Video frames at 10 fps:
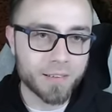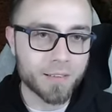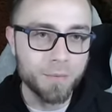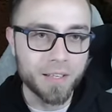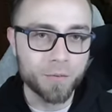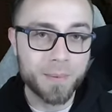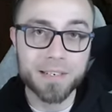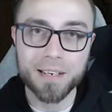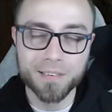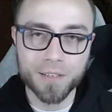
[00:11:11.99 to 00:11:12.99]
That's something that's
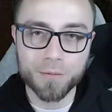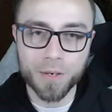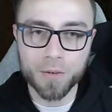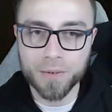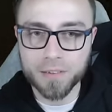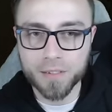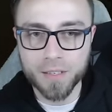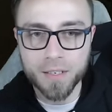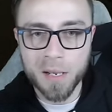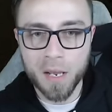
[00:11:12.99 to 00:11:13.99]
been tested very
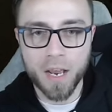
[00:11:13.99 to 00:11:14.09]
recently.